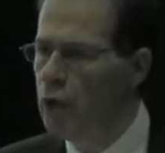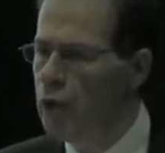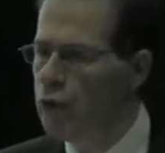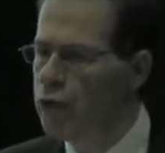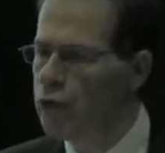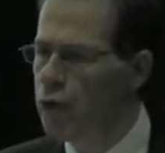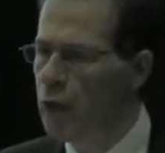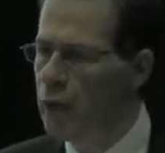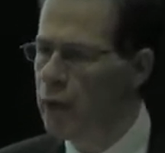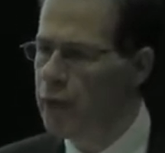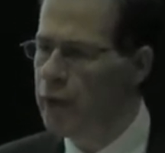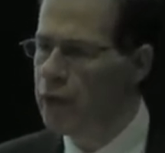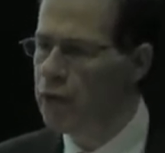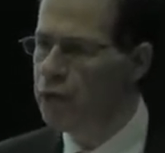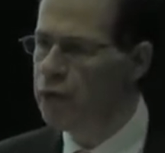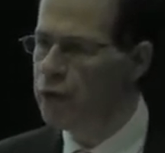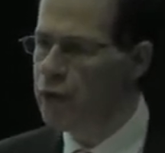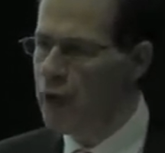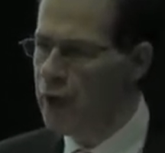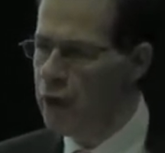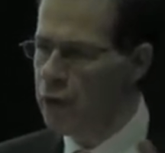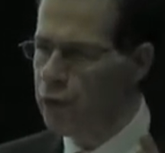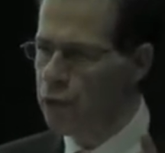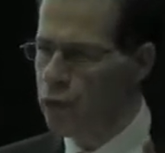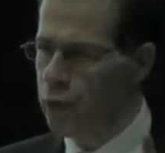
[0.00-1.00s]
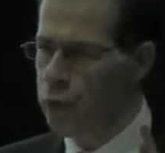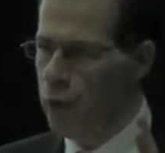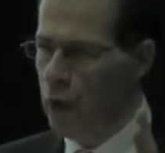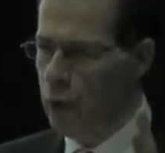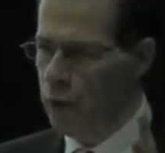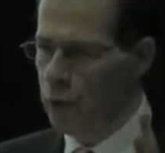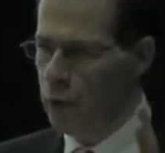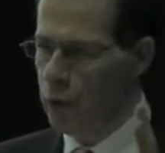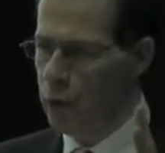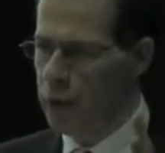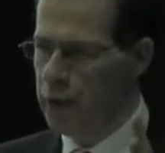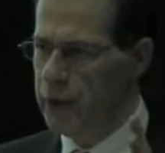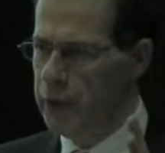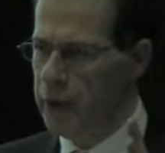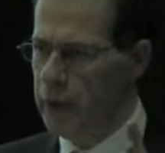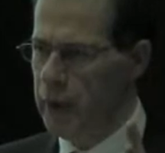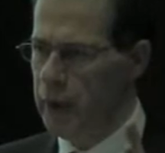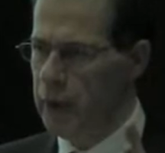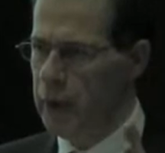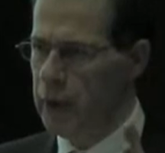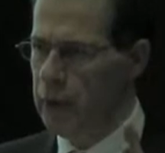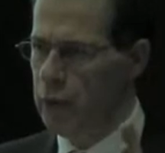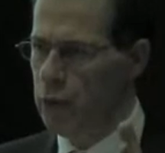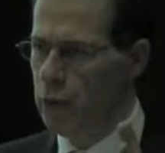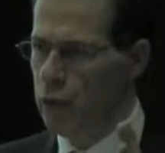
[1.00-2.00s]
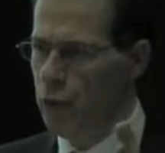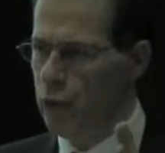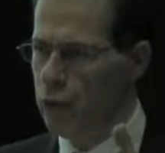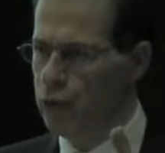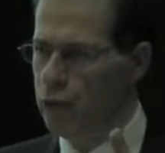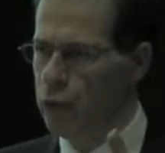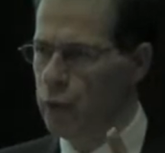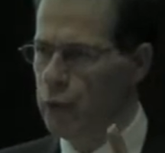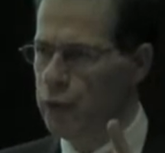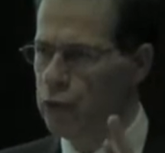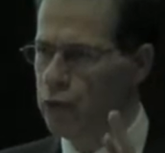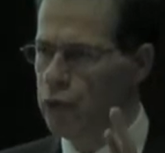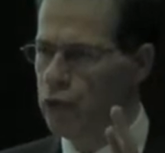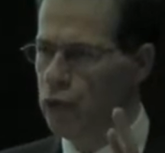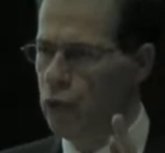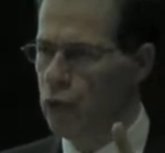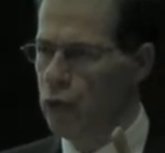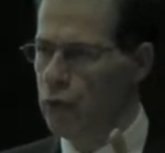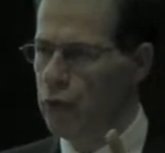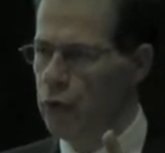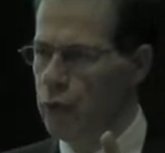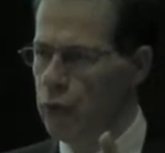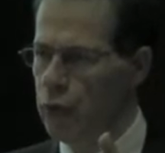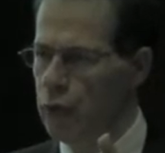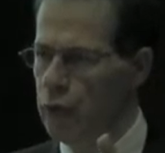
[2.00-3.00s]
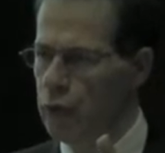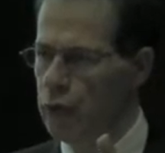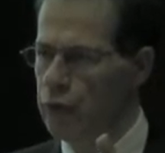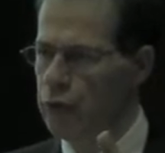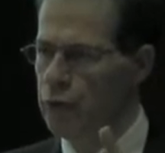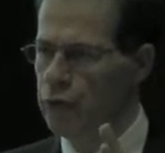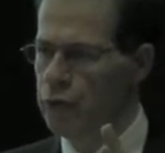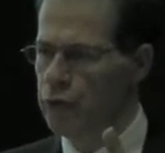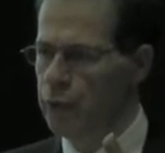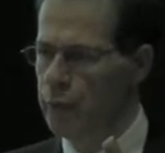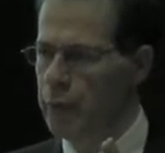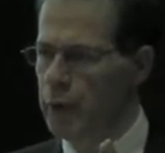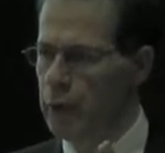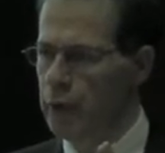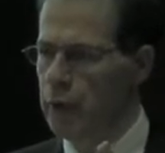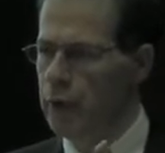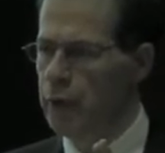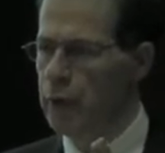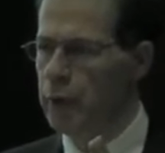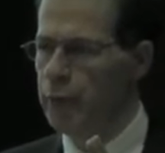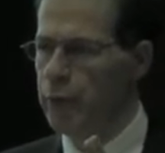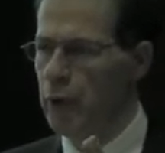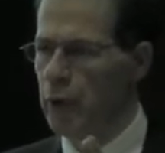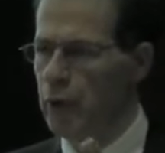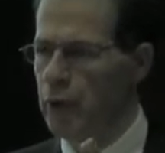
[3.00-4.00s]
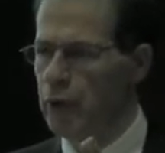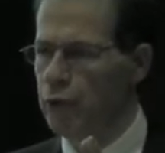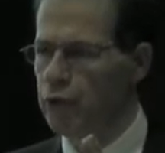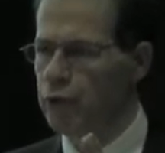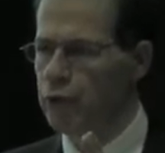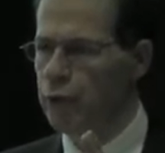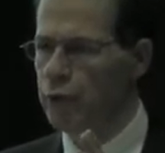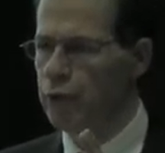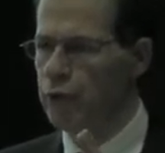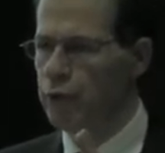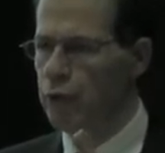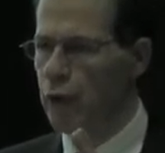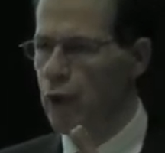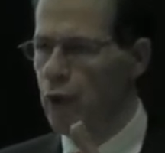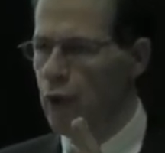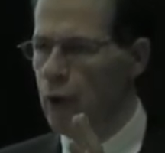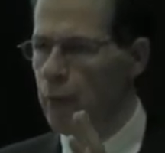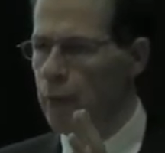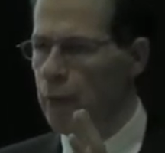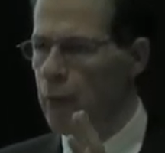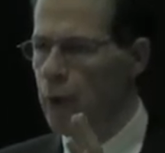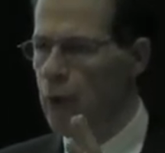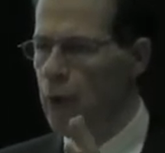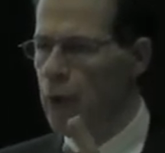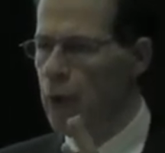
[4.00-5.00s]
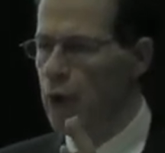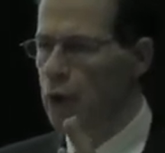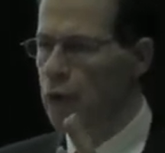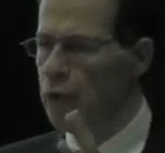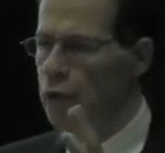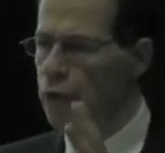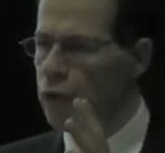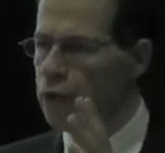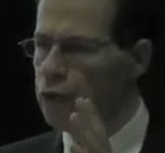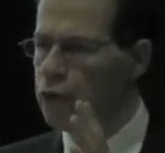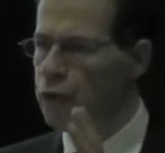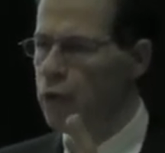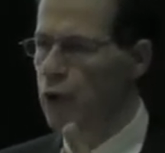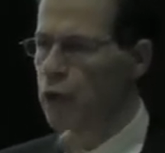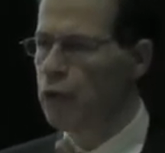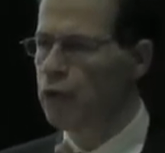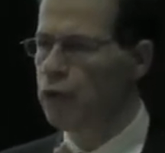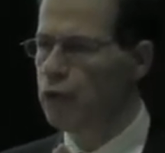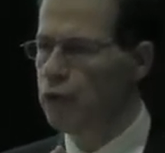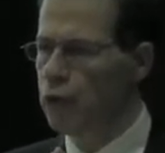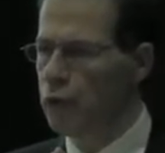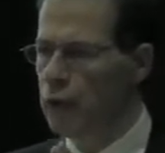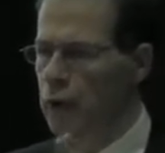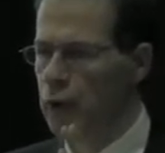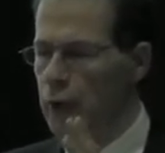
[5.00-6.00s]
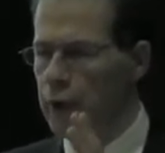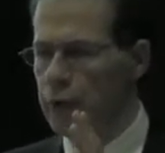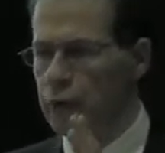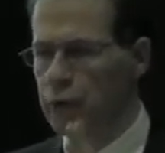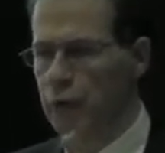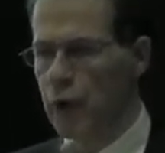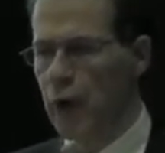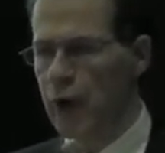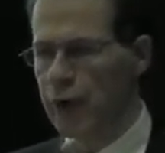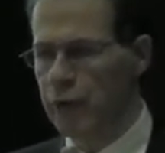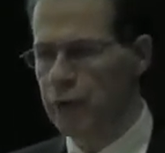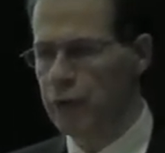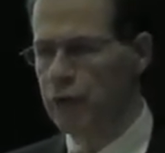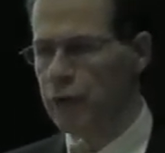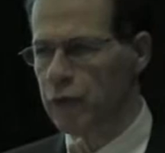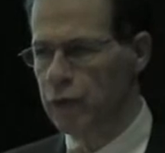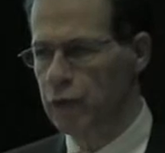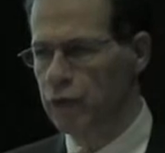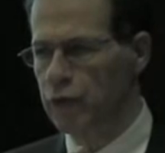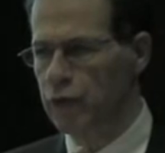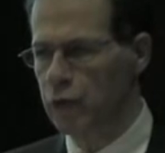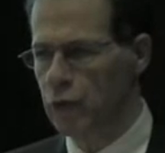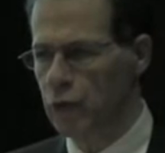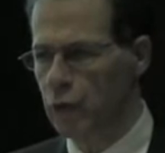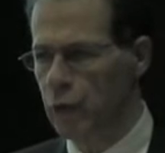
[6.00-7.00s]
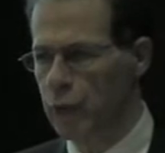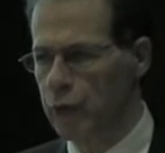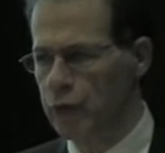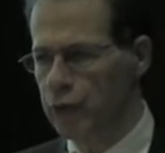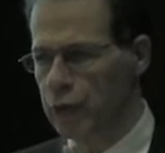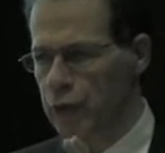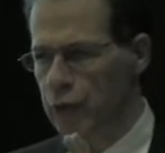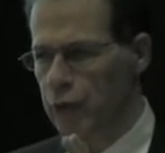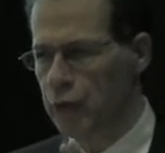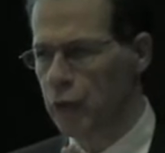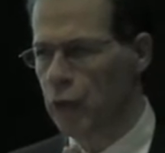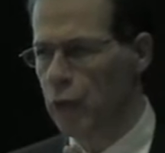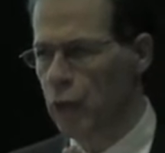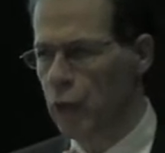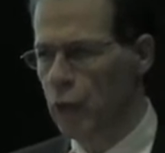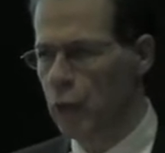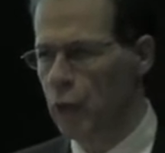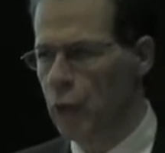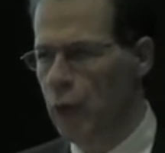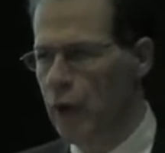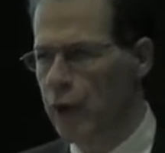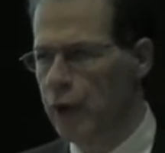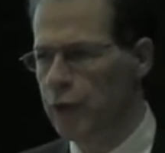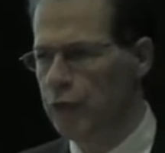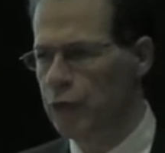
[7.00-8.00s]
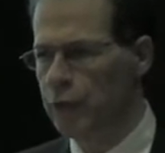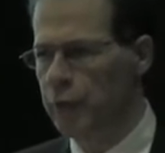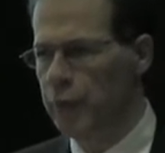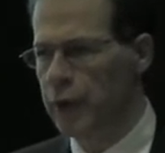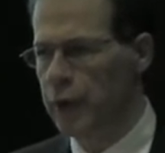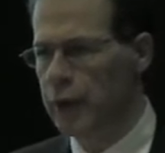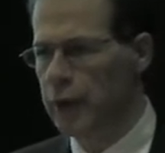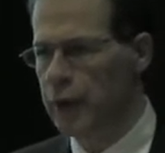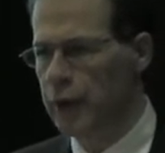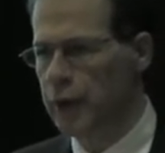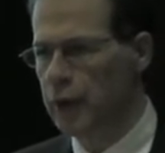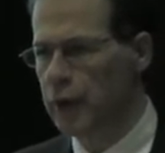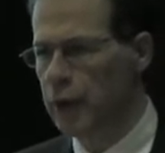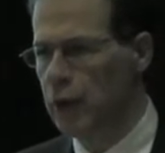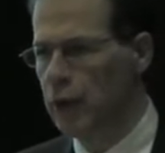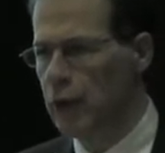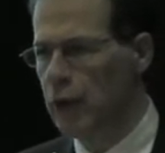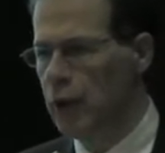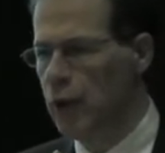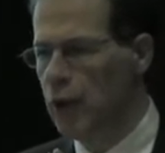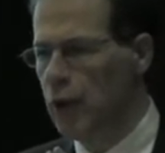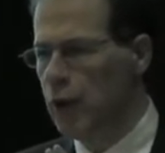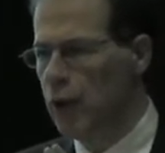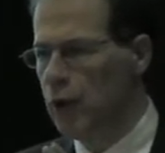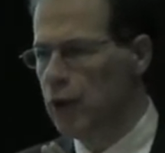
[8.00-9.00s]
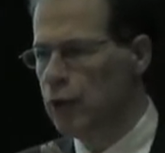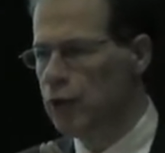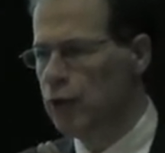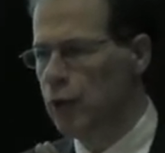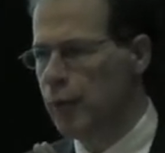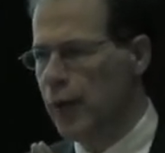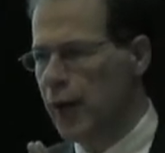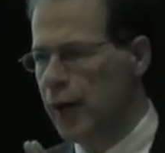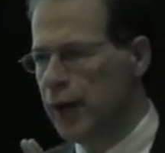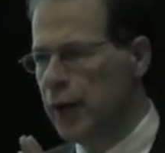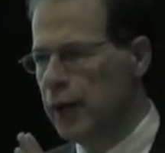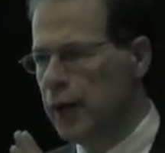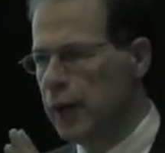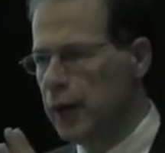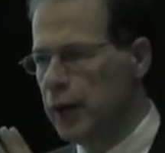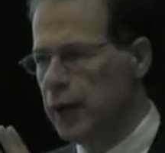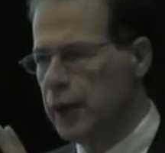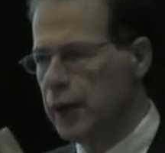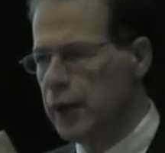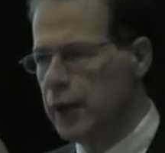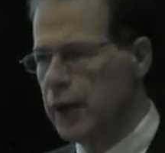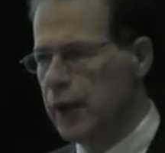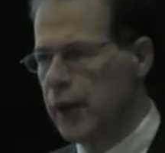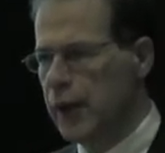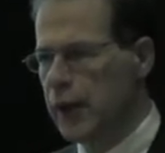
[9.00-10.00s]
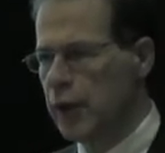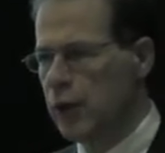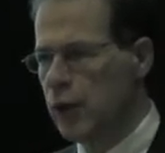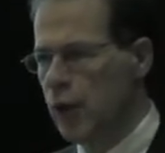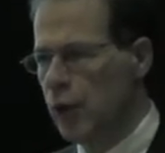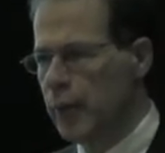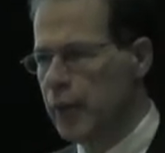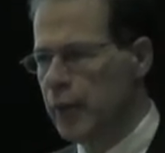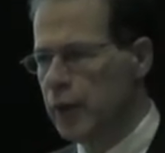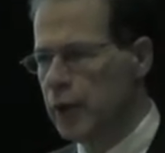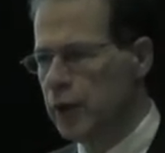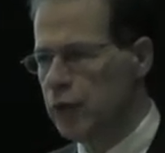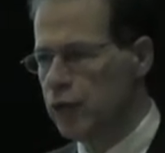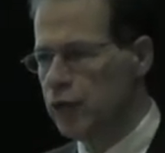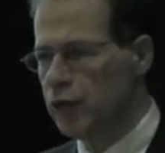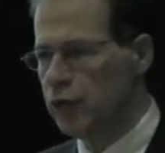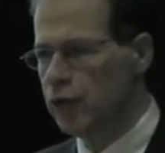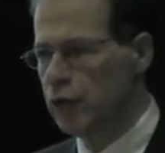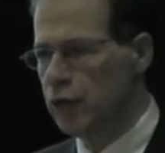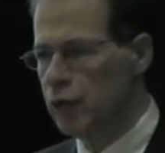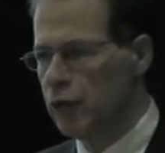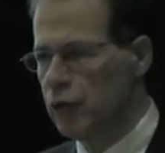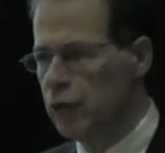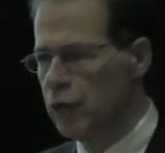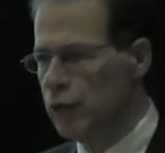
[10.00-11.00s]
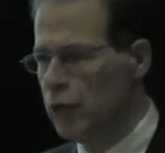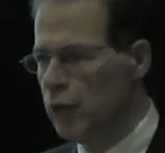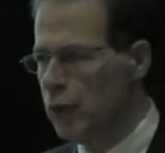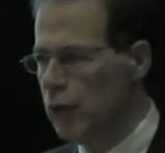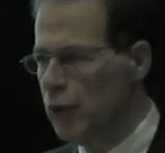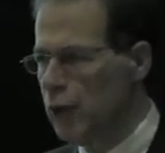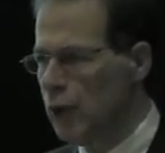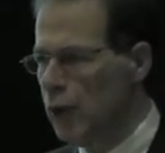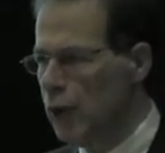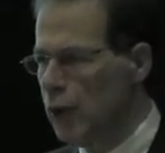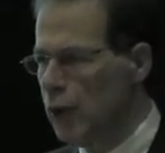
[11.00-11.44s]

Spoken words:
So in a sense what we did was we took disability policy from the social and rights issue, which it had always been, to making it an economic issue,